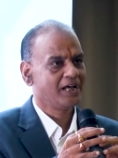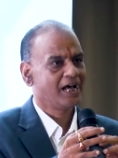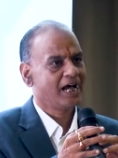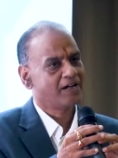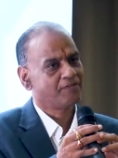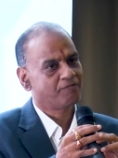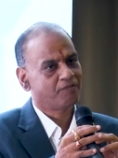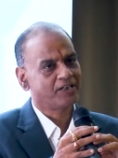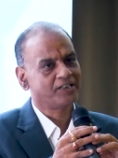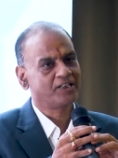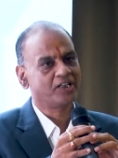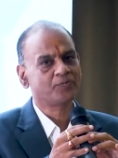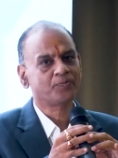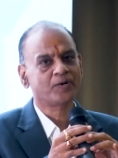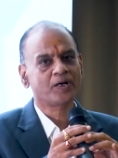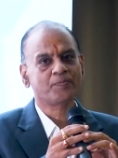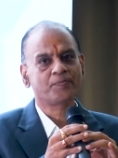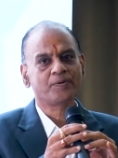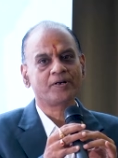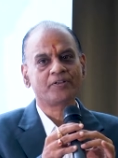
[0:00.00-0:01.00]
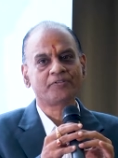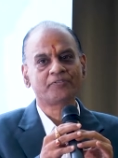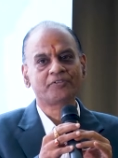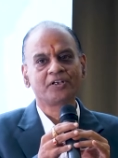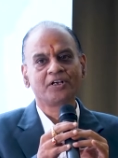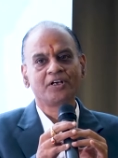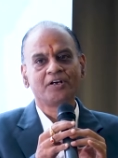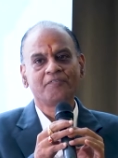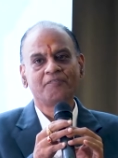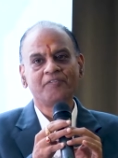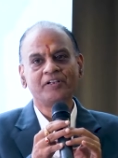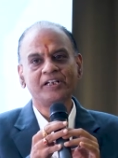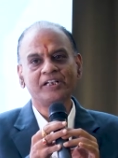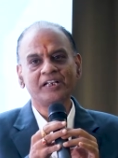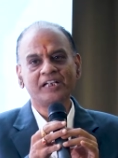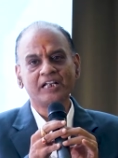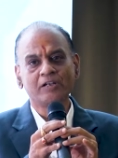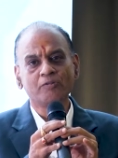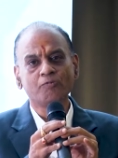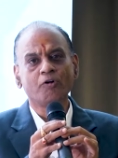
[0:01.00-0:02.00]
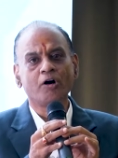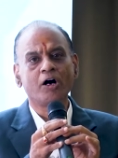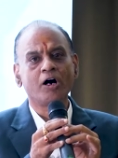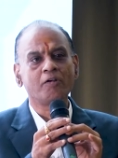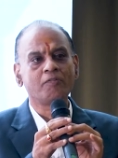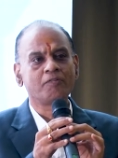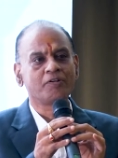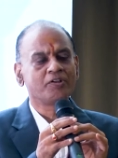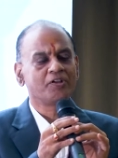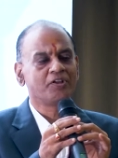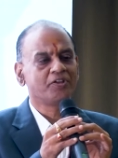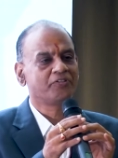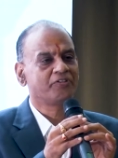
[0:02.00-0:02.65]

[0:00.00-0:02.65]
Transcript: And for this purpose, we involve